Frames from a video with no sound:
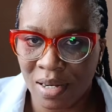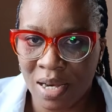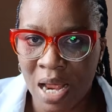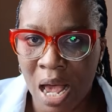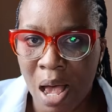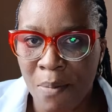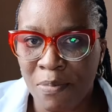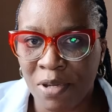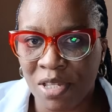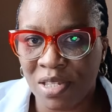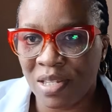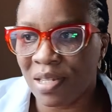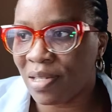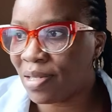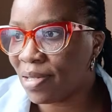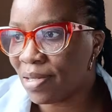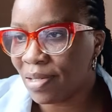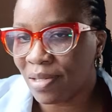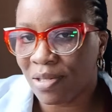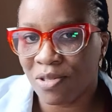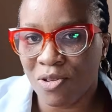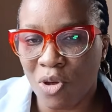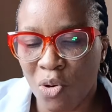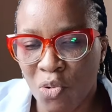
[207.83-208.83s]
diabetes
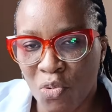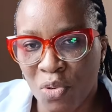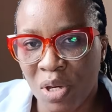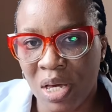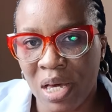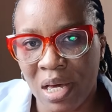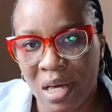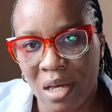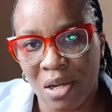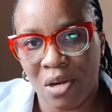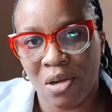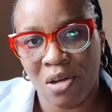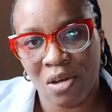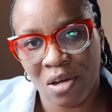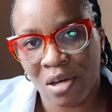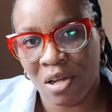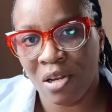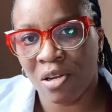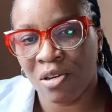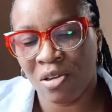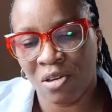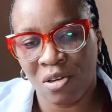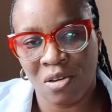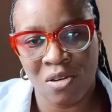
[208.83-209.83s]
is somewhere
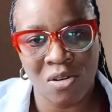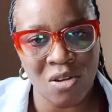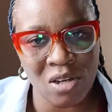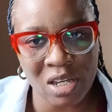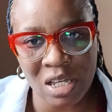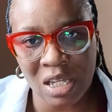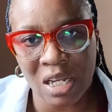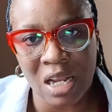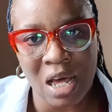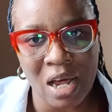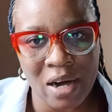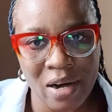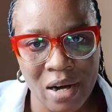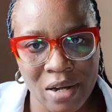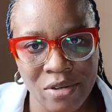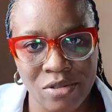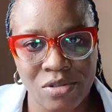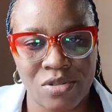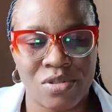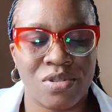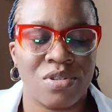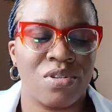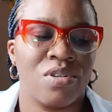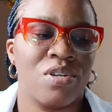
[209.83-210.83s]
lurking
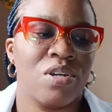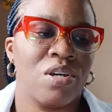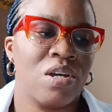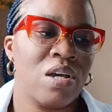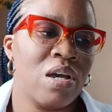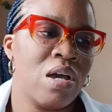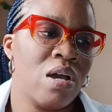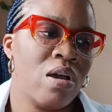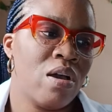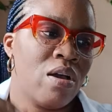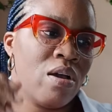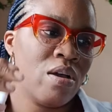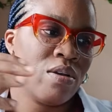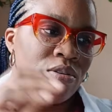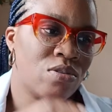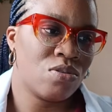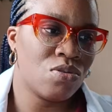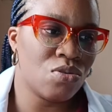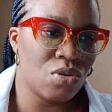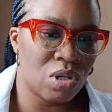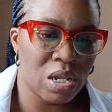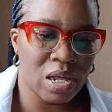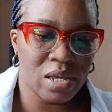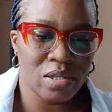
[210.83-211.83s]
around.
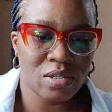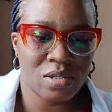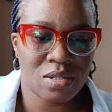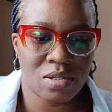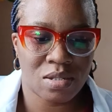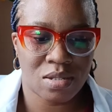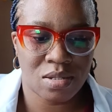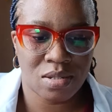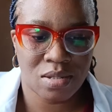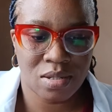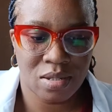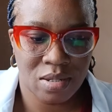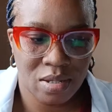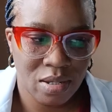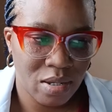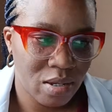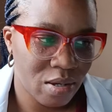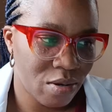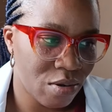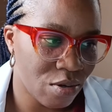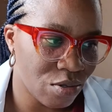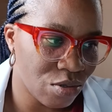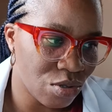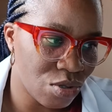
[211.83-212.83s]
So let's
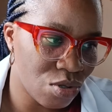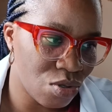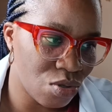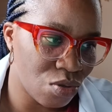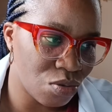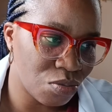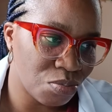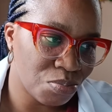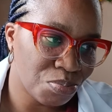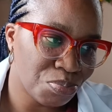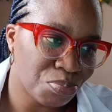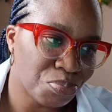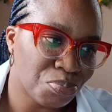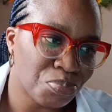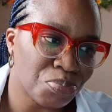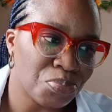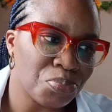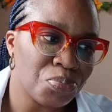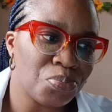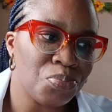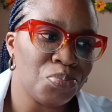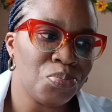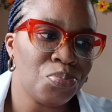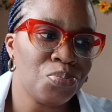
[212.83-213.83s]
continue.
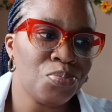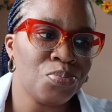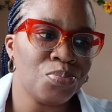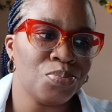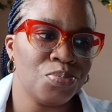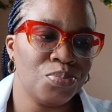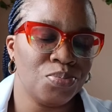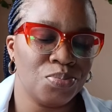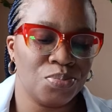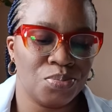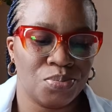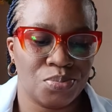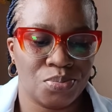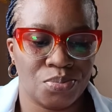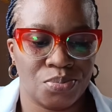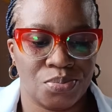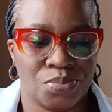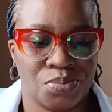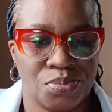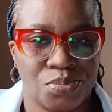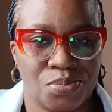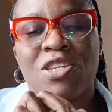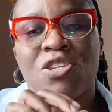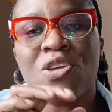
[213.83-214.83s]

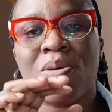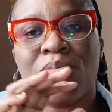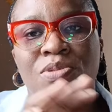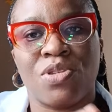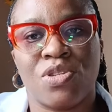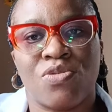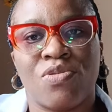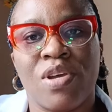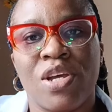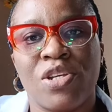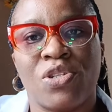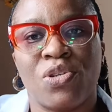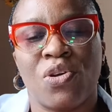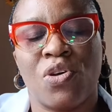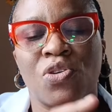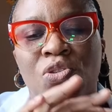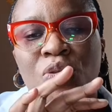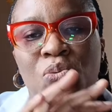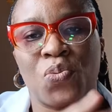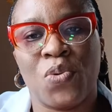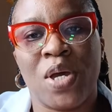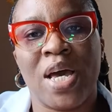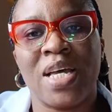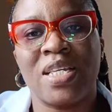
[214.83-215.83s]
There are some
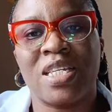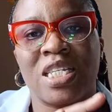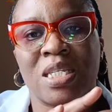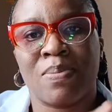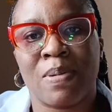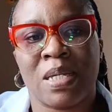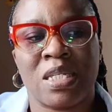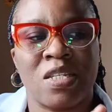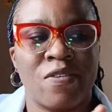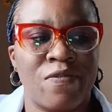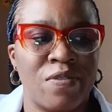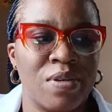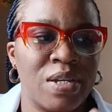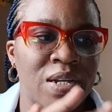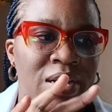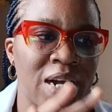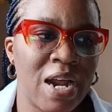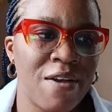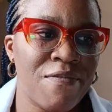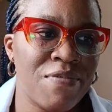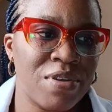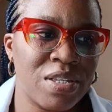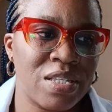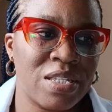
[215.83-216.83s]
situations where the specific
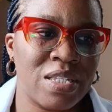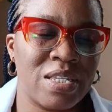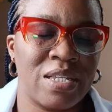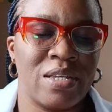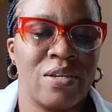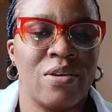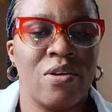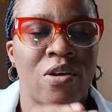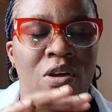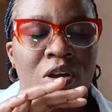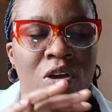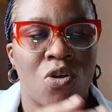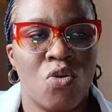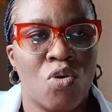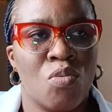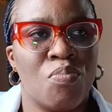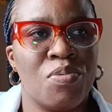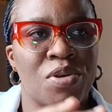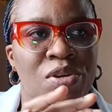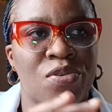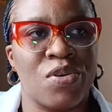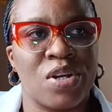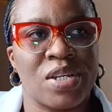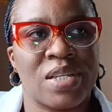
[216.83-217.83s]
gravity will
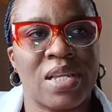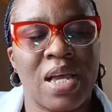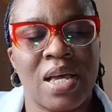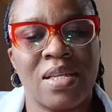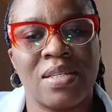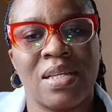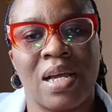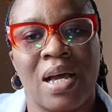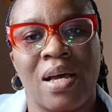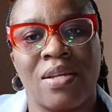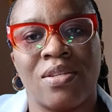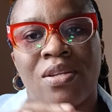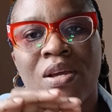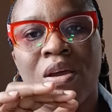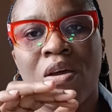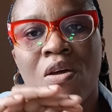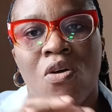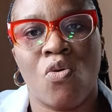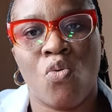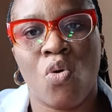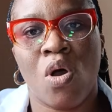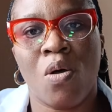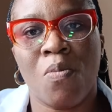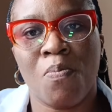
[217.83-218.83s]
be greater than
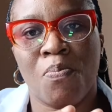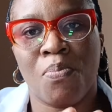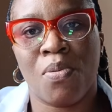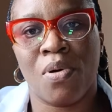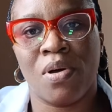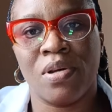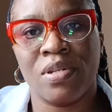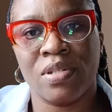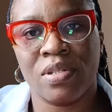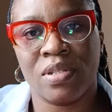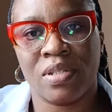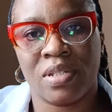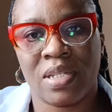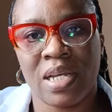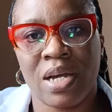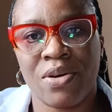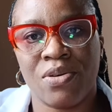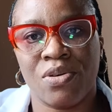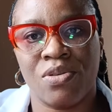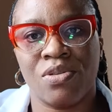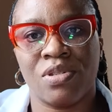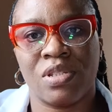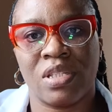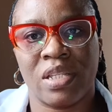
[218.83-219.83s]

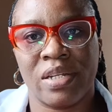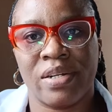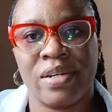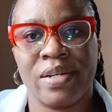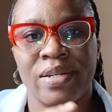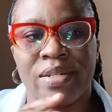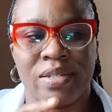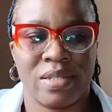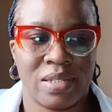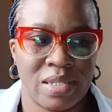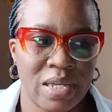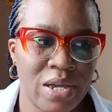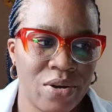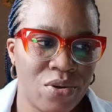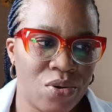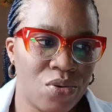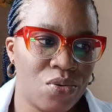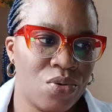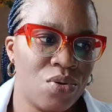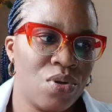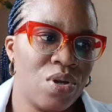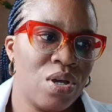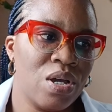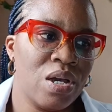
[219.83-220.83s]

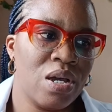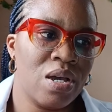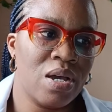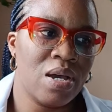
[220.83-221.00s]
1.030,